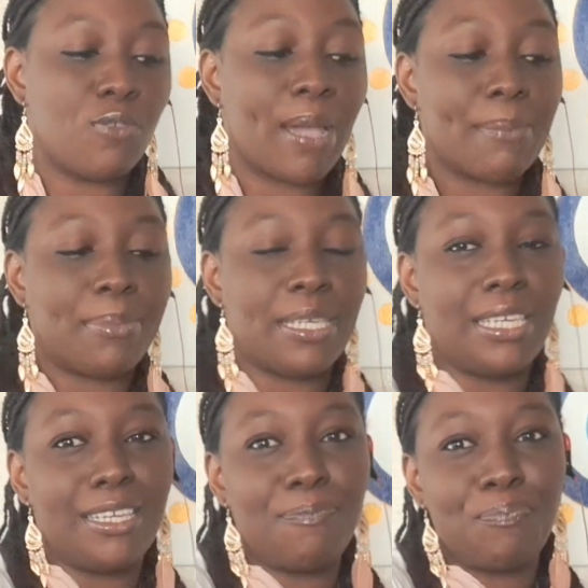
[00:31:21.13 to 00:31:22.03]
You might
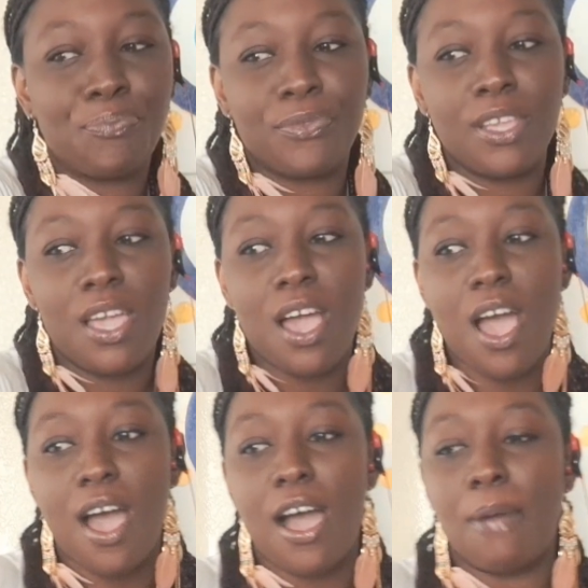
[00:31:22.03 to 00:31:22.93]
be
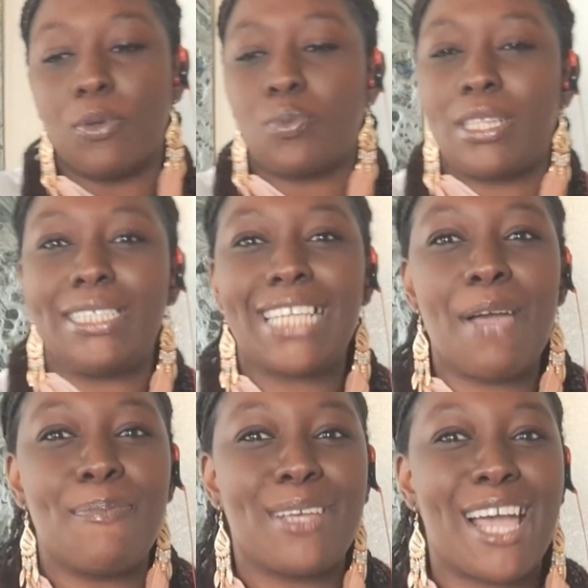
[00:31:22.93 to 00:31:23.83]
um, really
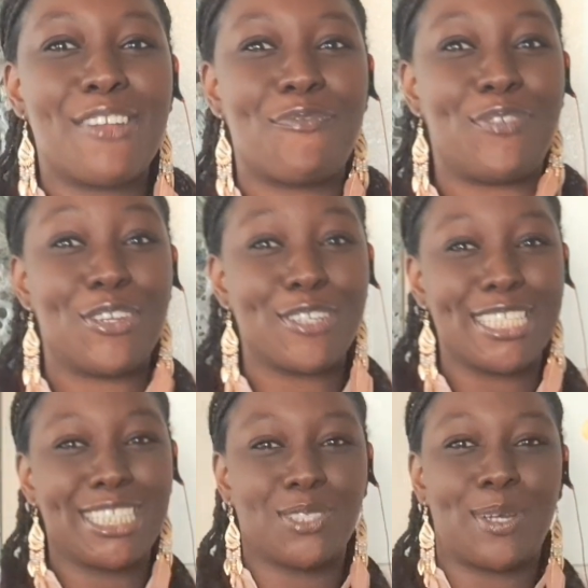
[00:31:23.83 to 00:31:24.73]
type kind of
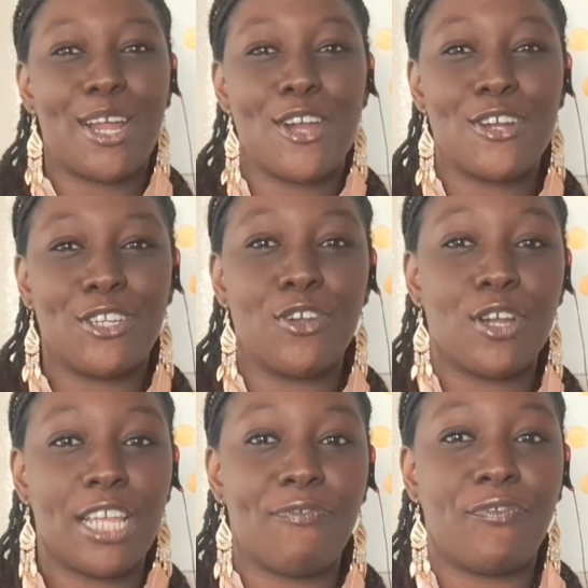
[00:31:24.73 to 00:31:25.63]
fearless is what I heard.
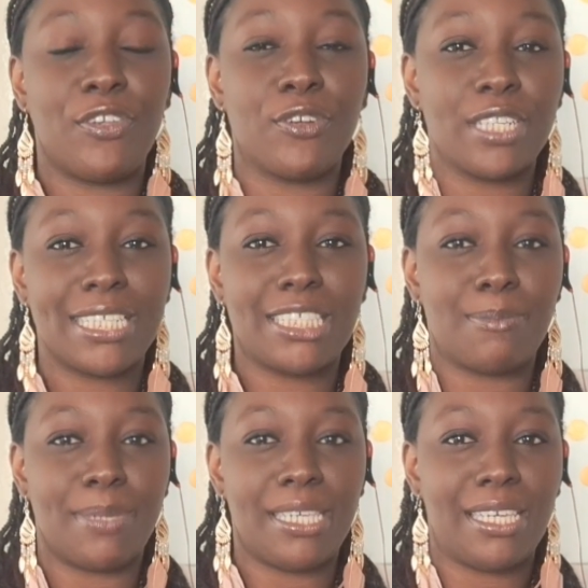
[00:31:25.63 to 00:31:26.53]
You're a fearless
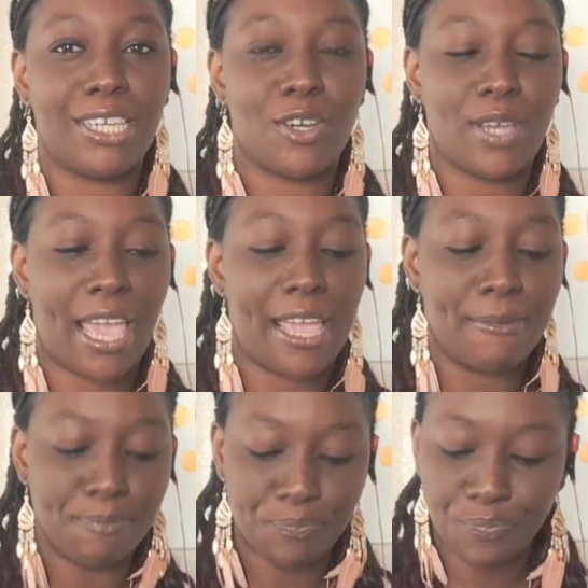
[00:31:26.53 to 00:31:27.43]
being, okay?
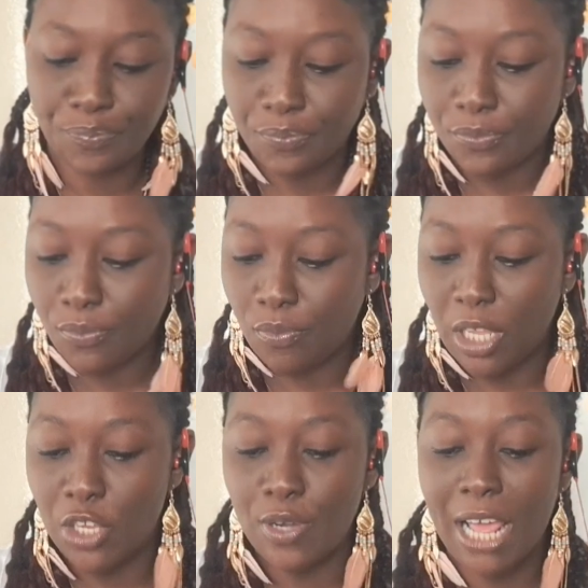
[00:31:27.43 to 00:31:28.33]

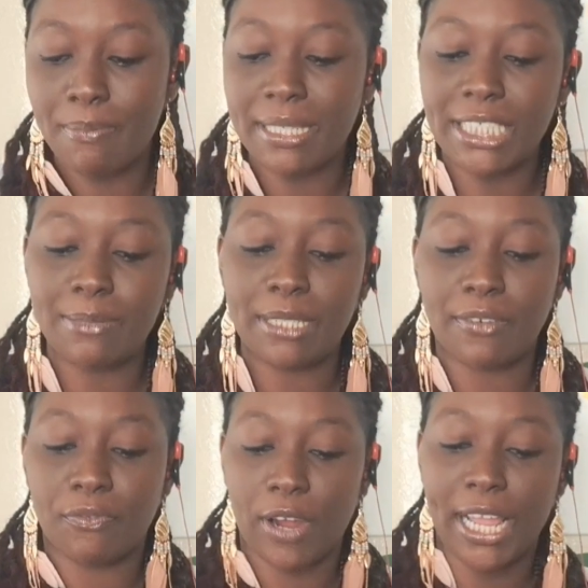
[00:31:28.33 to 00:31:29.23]
You're not meant to
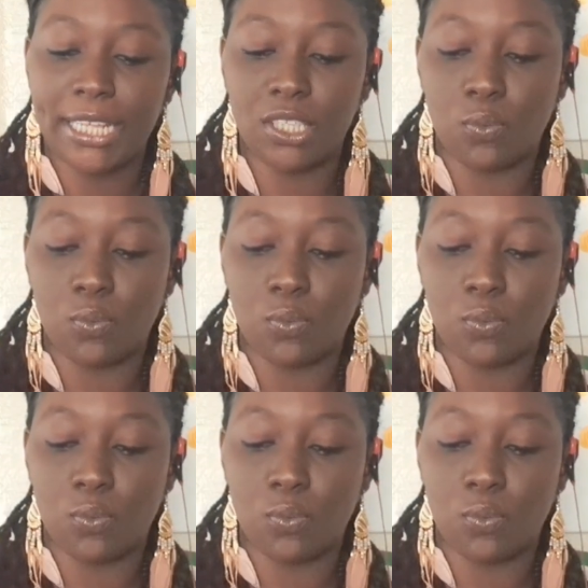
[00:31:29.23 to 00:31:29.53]
be afraid.